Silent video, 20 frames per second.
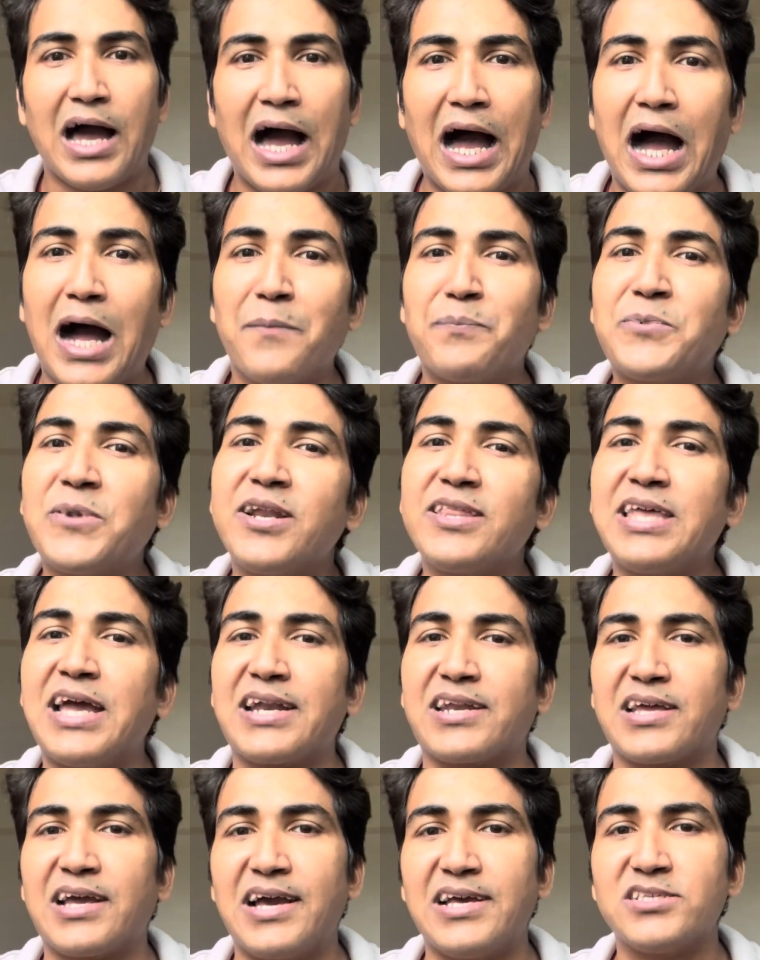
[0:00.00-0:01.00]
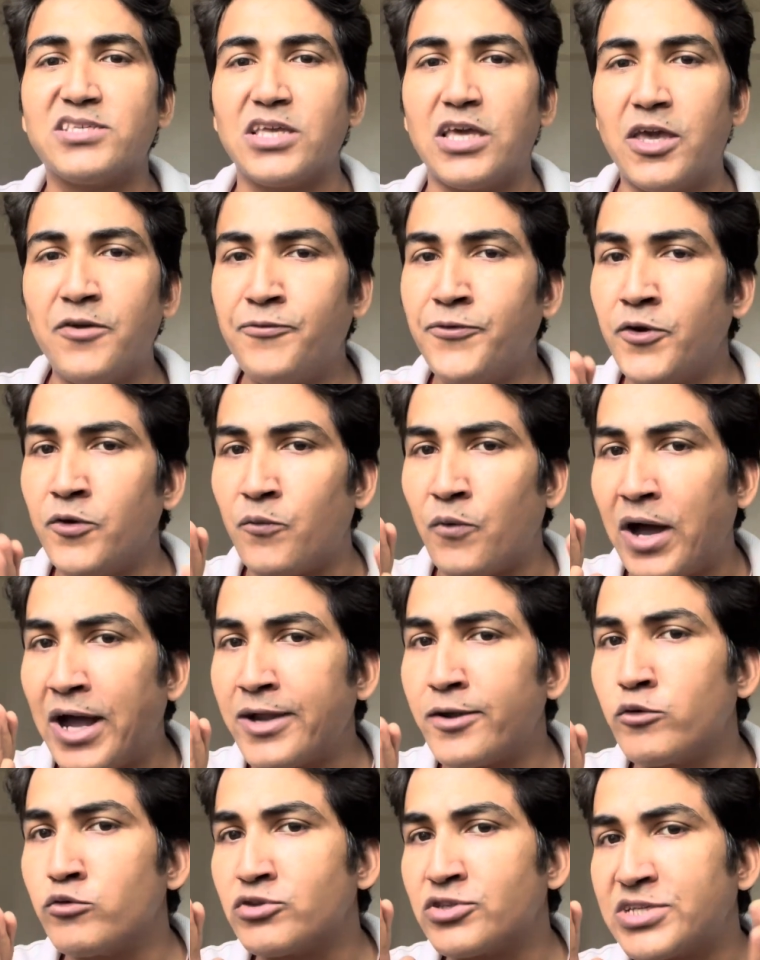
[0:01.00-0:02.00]
After that, guys, if you
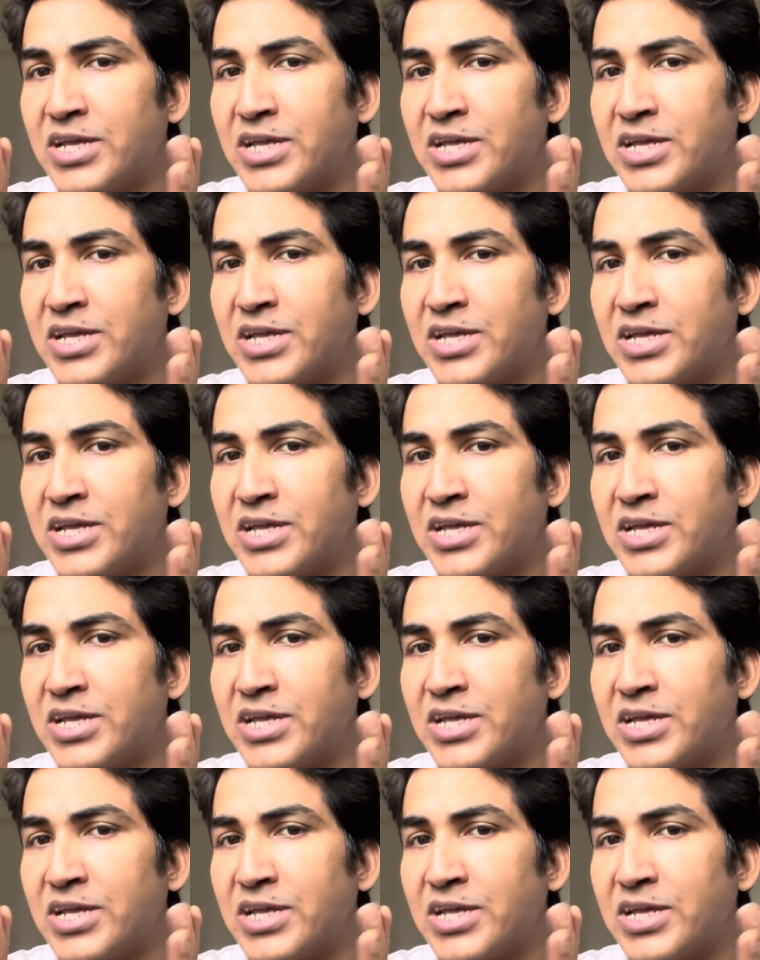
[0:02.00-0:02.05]
want to